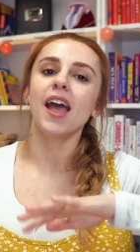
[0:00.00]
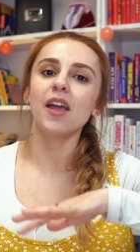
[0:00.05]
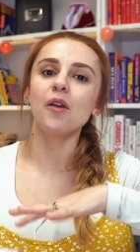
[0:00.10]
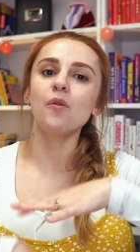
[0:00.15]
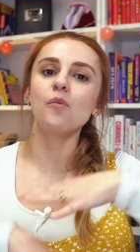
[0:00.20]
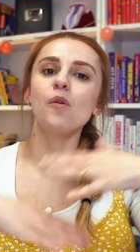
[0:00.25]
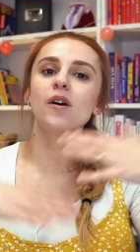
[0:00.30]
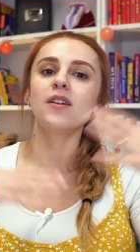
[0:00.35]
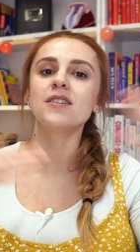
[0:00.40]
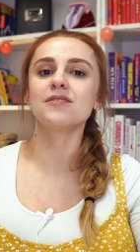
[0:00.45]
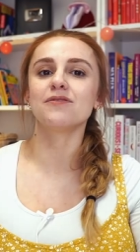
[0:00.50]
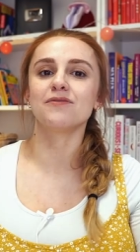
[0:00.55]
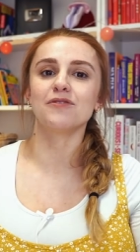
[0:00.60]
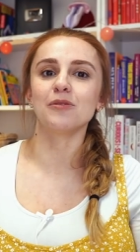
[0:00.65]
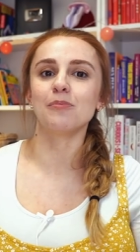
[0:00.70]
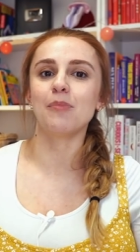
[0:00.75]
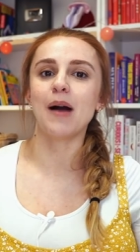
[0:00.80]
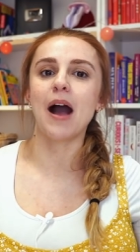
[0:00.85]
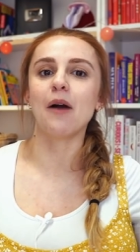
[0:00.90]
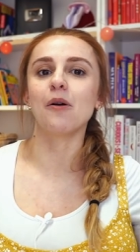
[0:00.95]
a
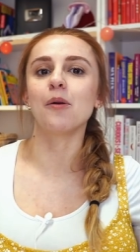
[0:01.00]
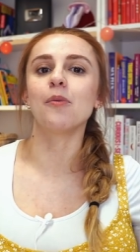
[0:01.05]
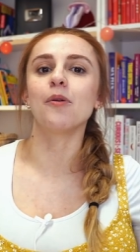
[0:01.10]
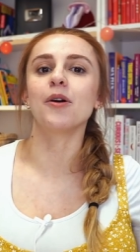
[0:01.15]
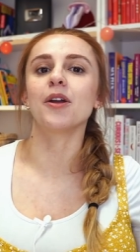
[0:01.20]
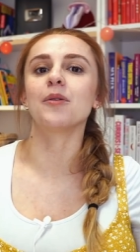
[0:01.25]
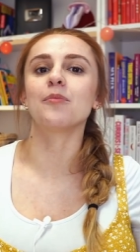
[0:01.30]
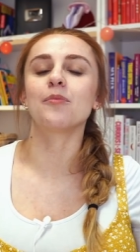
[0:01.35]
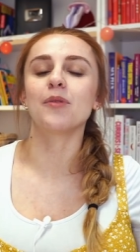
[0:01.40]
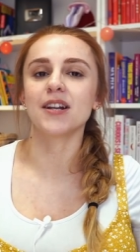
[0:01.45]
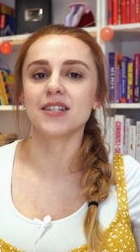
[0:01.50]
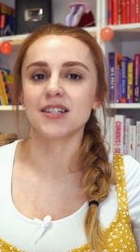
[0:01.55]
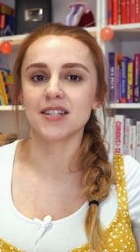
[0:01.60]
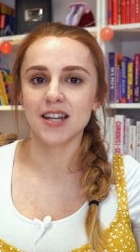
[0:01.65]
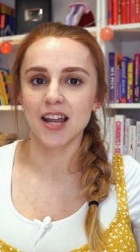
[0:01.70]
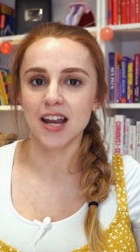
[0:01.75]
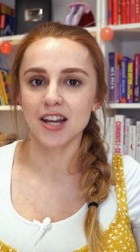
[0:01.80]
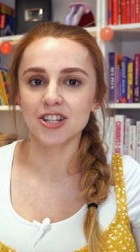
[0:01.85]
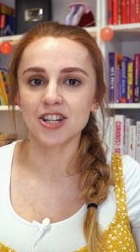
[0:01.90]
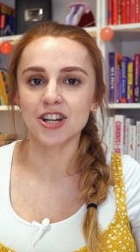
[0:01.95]
wonderful PowerPoint
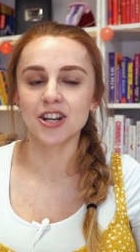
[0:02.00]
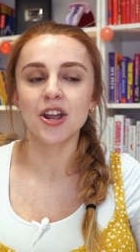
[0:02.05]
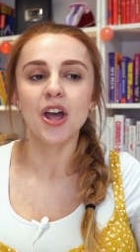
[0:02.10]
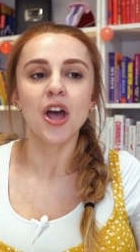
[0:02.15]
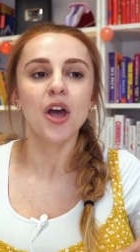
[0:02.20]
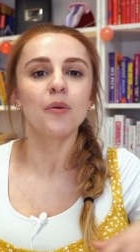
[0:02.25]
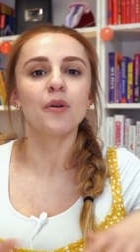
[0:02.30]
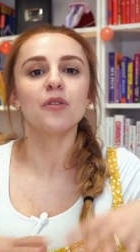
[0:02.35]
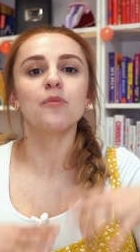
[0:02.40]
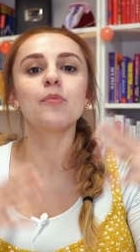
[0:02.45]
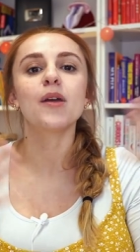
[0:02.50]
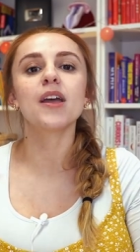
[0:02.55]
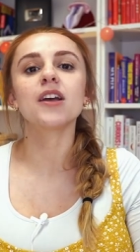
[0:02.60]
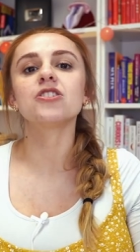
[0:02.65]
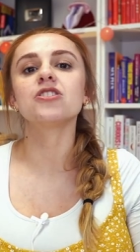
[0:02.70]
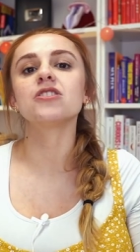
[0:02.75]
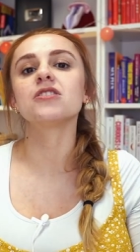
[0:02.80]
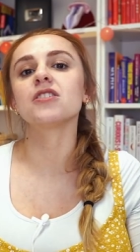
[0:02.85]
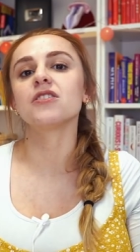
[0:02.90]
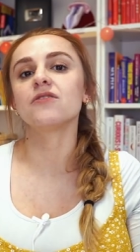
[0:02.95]
presentation with
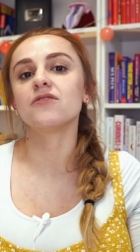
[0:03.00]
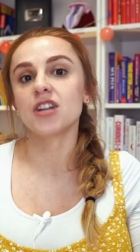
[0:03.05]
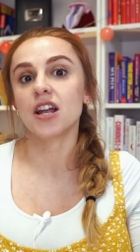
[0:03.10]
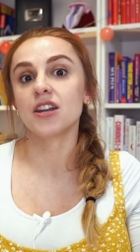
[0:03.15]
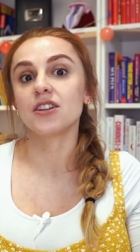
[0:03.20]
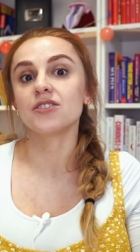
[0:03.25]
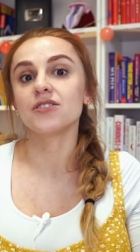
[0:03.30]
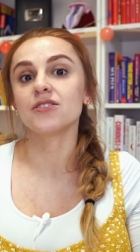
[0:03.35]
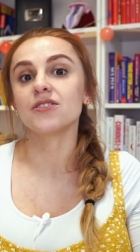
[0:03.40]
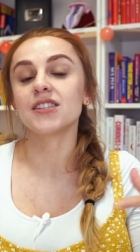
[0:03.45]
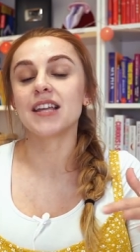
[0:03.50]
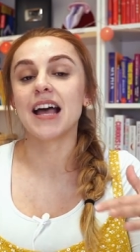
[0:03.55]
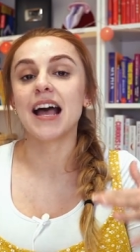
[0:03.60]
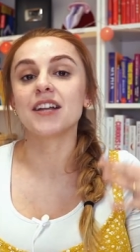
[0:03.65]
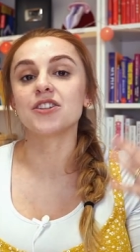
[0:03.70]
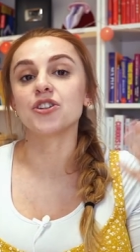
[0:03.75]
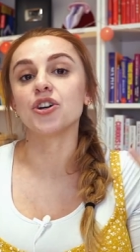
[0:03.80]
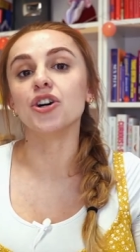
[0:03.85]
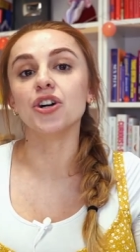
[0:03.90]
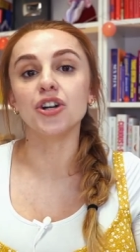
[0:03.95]
pictures of genitals that
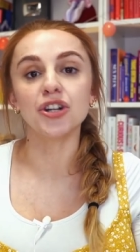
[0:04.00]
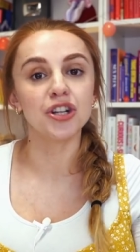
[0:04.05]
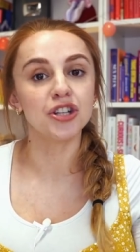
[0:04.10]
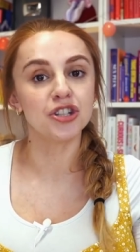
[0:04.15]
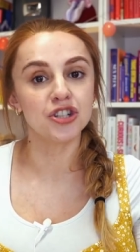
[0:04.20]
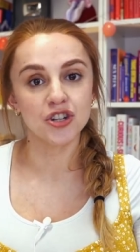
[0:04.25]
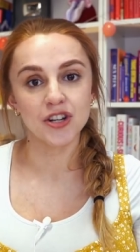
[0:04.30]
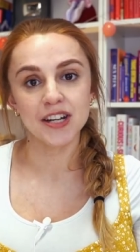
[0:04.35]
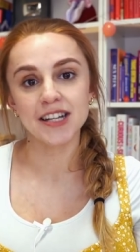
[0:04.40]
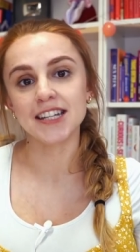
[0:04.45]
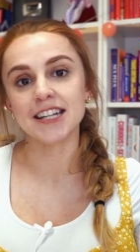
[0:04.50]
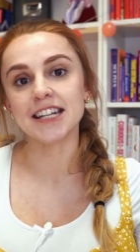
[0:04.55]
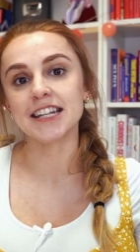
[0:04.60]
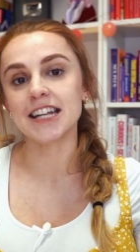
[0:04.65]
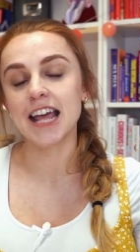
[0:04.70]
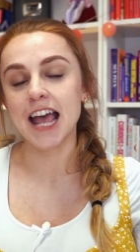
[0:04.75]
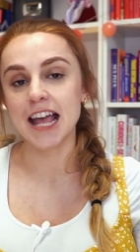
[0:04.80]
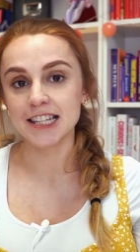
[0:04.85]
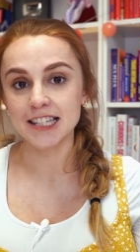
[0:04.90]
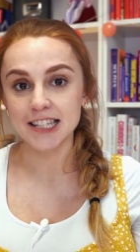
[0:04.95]
had untreated
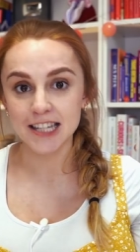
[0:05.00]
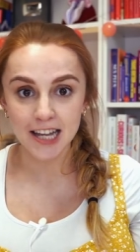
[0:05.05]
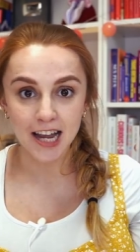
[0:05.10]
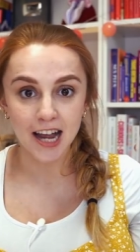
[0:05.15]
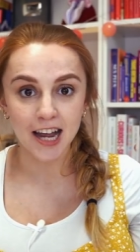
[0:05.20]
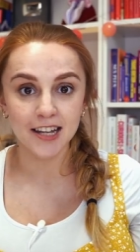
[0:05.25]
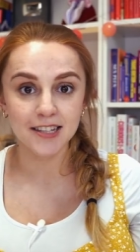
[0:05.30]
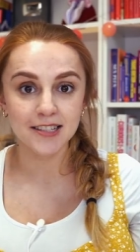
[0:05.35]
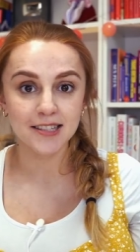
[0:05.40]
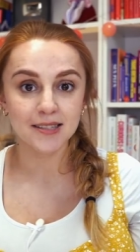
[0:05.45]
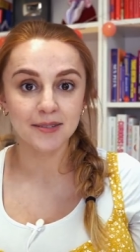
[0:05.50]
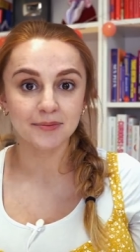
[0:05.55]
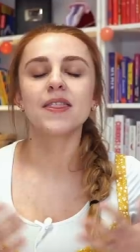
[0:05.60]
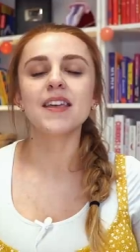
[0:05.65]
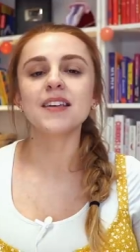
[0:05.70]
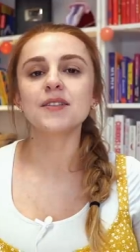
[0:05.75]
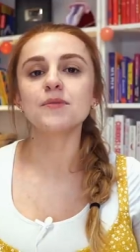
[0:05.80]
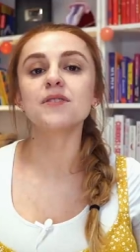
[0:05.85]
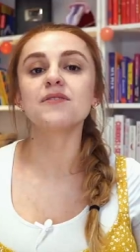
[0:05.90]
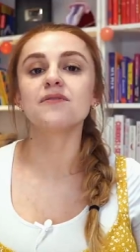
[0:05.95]
S T Is.
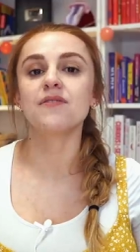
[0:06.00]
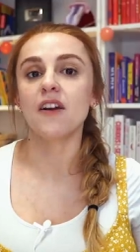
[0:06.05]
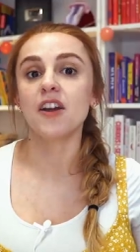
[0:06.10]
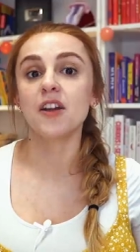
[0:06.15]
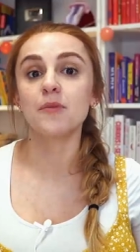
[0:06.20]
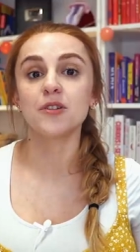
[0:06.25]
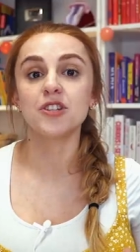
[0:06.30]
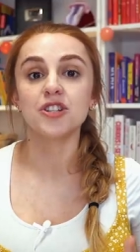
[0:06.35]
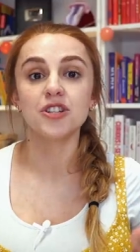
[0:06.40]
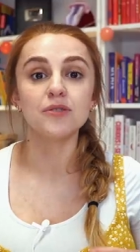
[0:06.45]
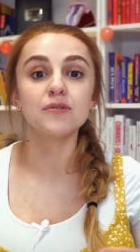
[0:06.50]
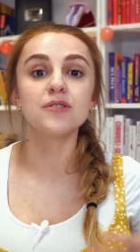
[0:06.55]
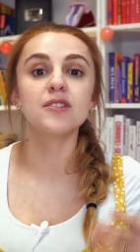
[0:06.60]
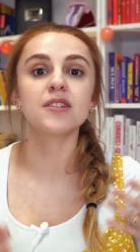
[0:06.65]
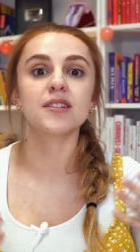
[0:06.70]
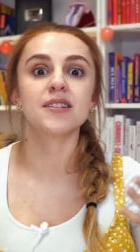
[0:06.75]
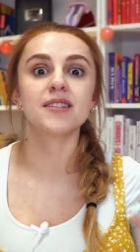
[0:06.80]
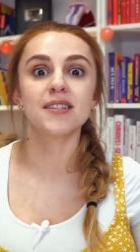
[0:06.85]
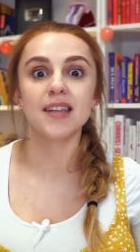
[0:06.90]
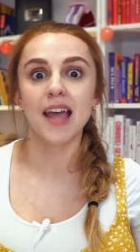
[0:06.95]
This was very much used
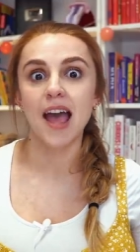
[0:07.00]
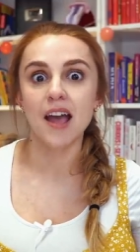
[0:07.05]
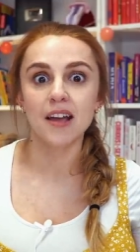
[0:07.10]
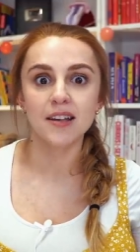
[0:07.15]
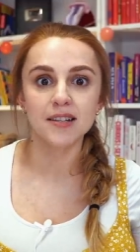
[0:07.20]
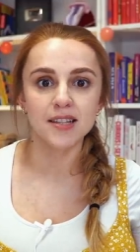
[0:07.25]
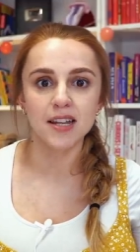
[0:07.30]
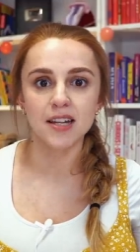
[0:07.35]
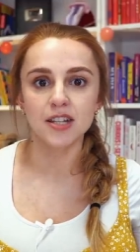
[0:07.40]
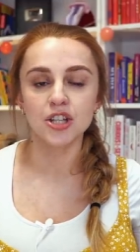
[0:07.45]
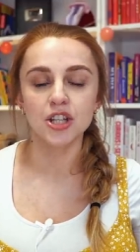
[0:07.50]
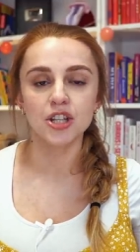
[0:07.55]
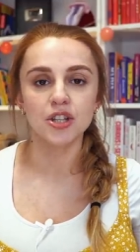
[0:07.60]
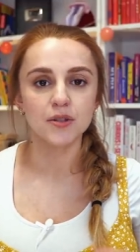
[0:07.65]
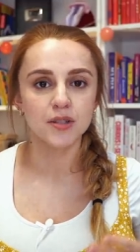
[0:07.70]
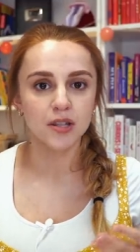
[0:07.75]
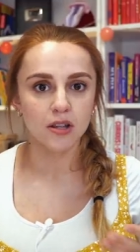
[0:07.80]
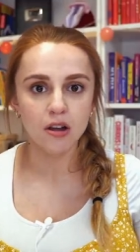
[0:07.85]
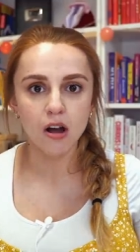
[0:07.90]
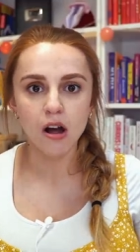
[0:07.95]
to scare us into
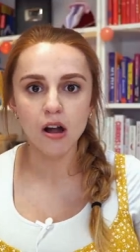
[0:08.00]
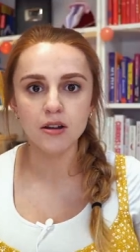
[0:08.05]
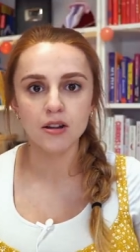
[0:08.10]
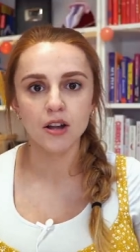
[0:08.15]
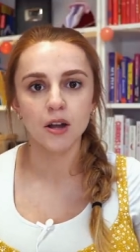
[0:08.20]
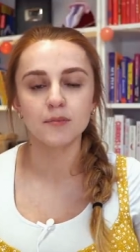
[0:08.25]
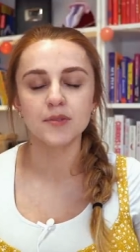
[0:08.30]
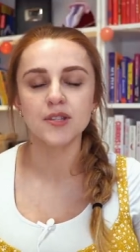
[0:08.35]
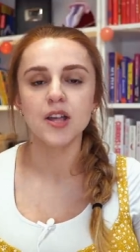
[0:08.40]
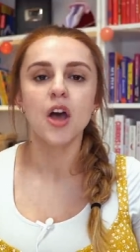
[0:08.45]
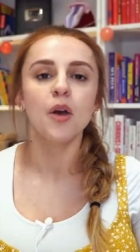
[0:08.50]
using condoms